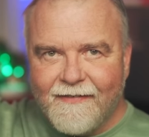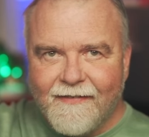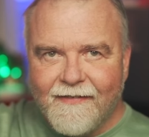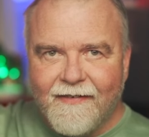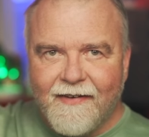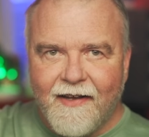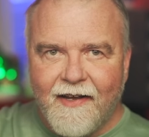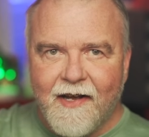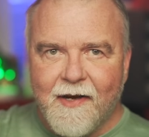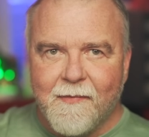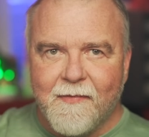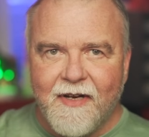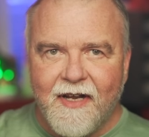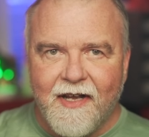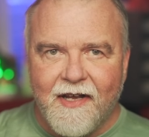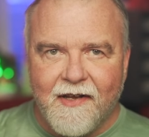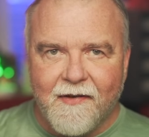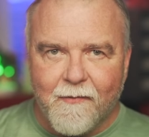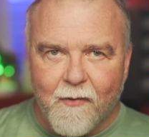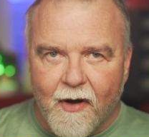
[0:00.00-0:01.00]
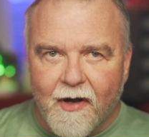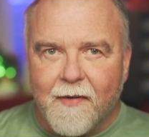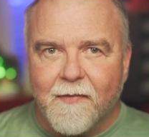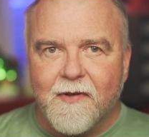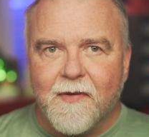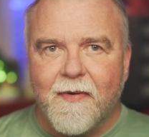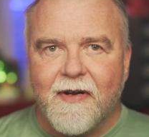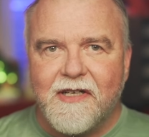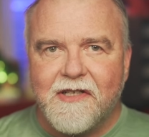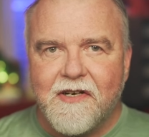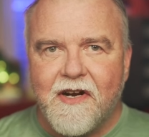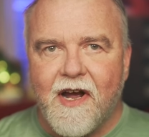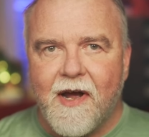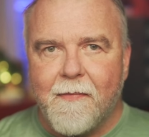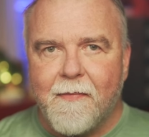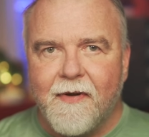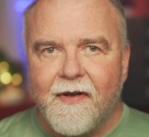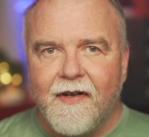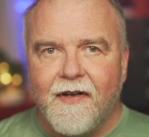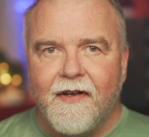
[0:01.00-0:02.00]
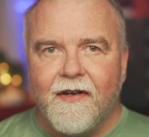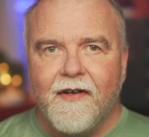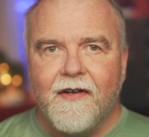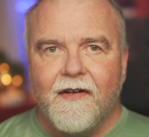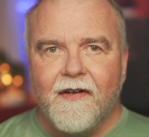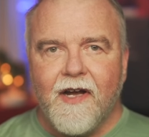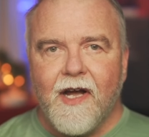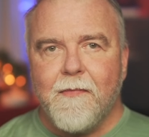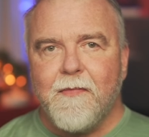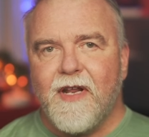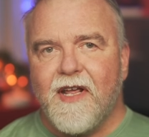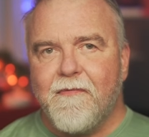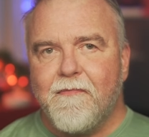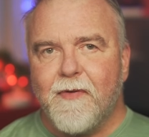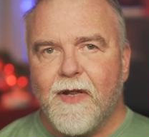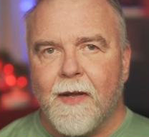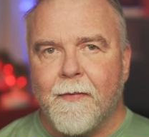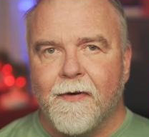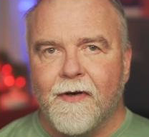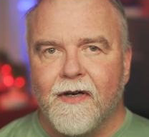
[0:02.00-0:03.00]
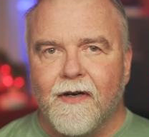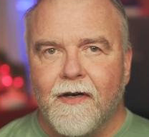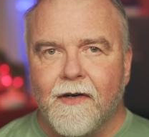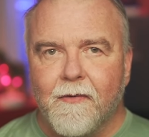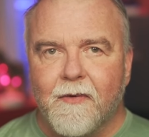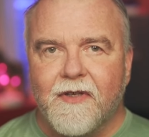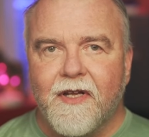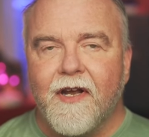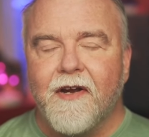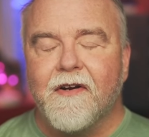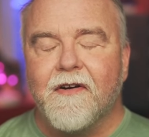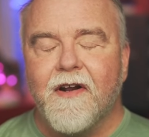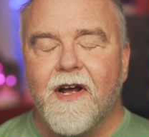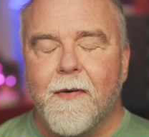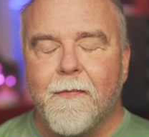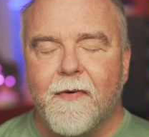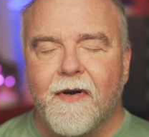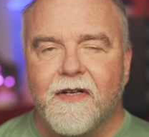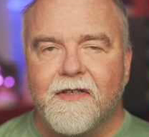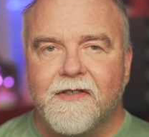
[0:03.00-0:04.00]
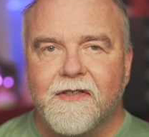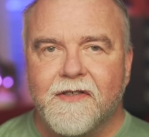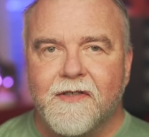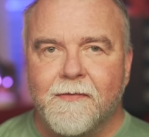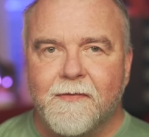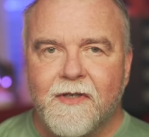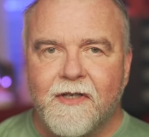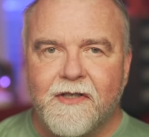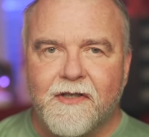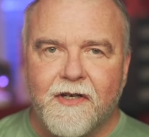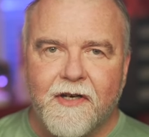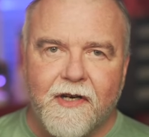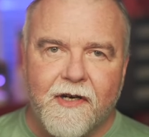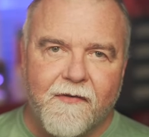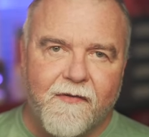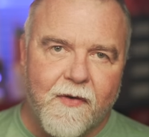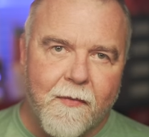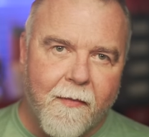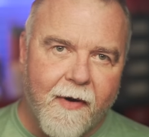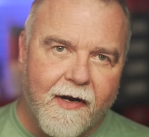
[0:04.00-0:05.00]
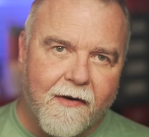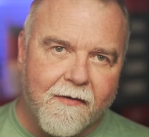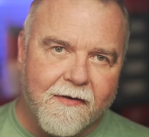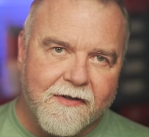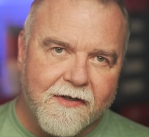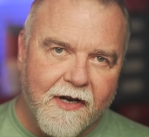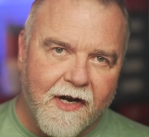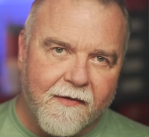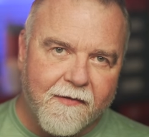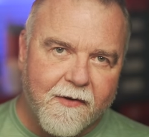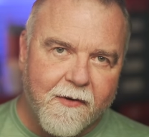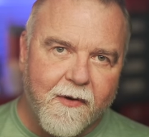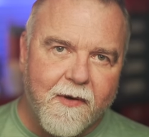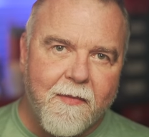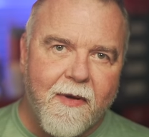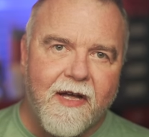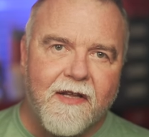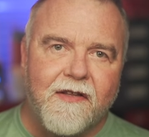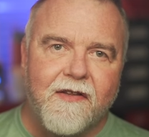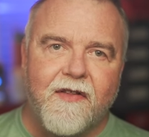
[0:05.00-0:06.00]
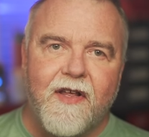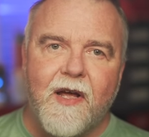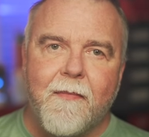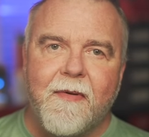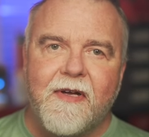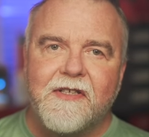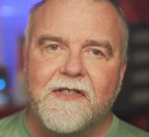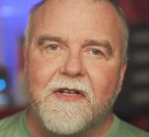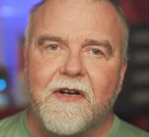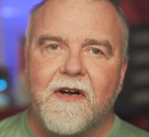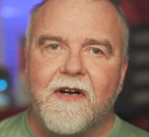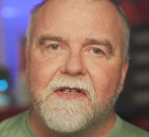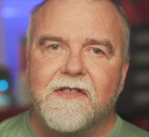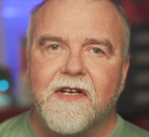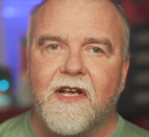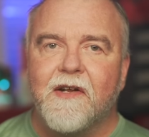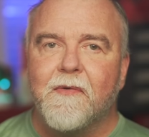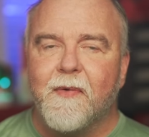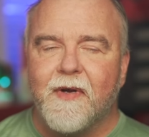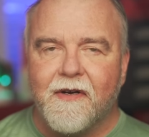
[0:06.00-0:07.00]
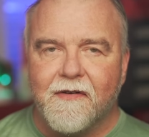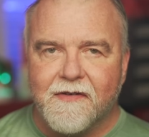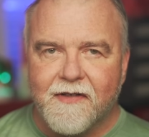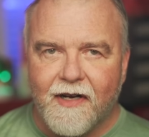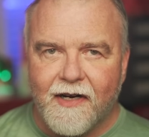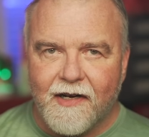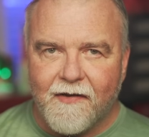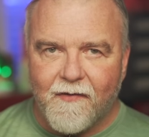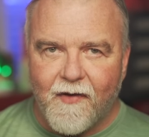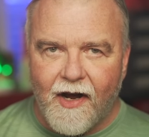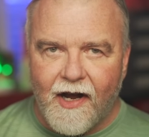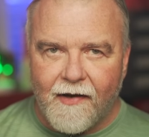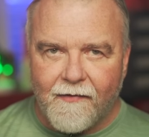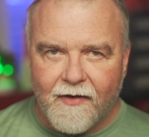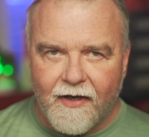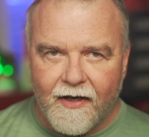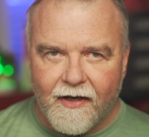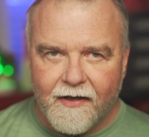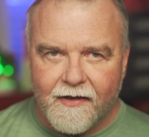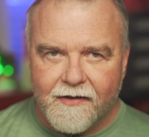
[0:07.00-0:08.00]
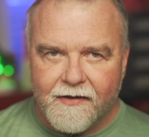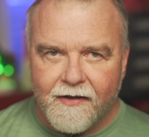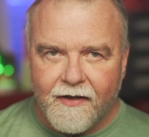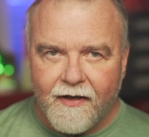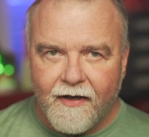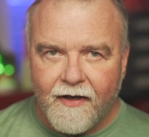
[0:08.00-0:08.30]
Hey, I'm Dave. Welcome to my shop. I'm Dave Plummer, a retired operating systems engineer from Microsoft, going back to the MS DOS and Windows 95 days.